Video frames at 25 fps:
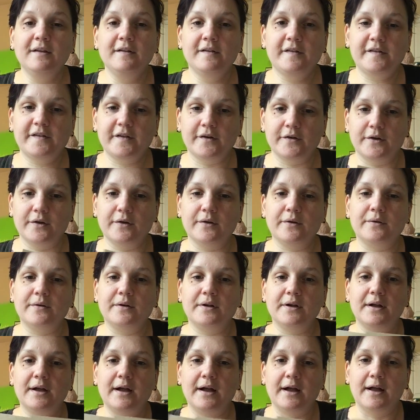
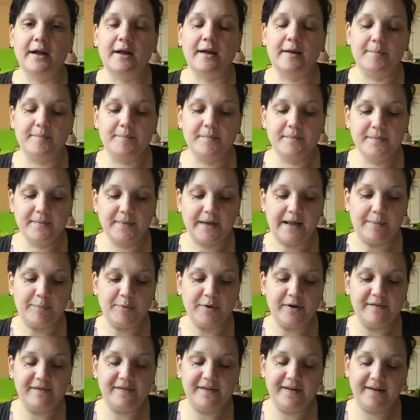So I
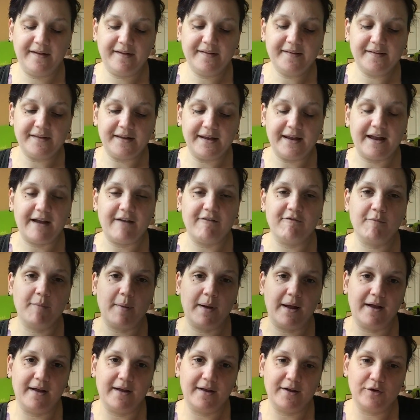previously have
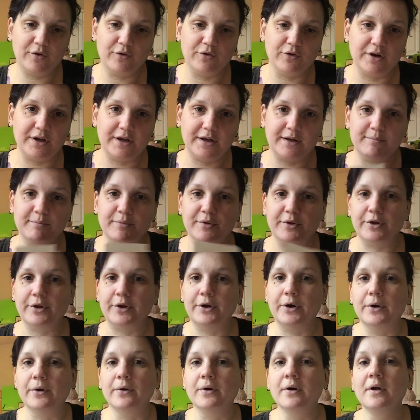bought green and
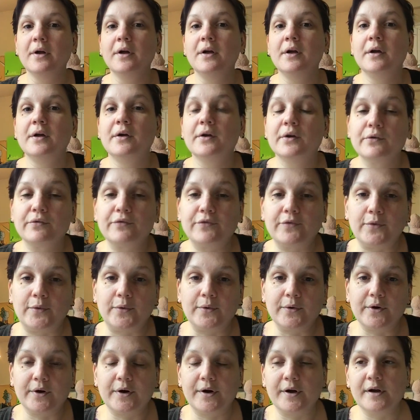blue
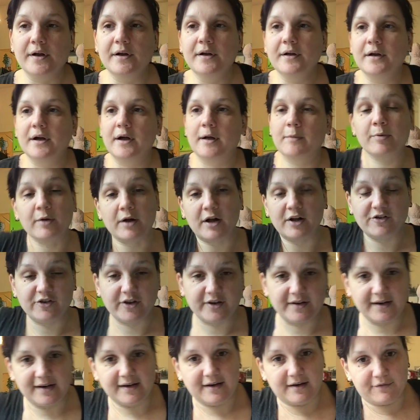for a
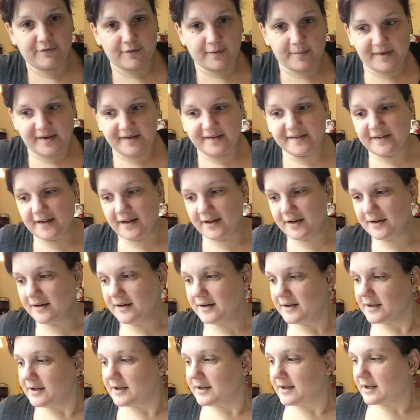project I did for my son.
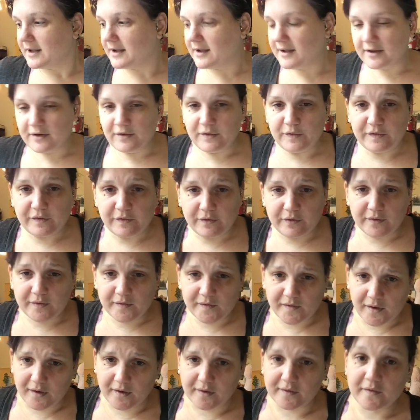I use
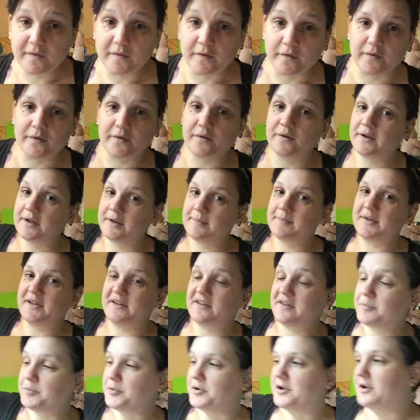those also in my
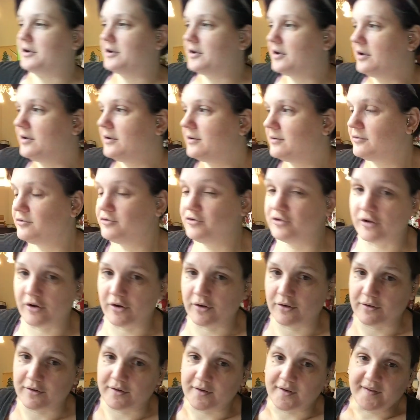spring
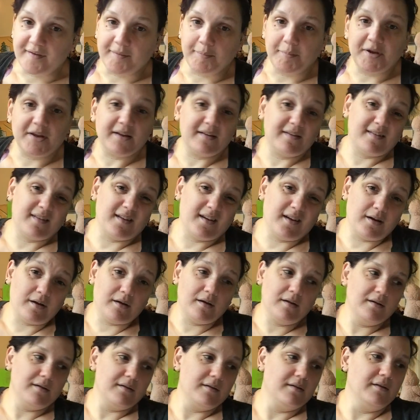journals because
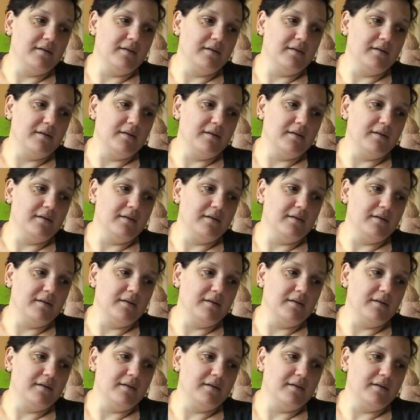they're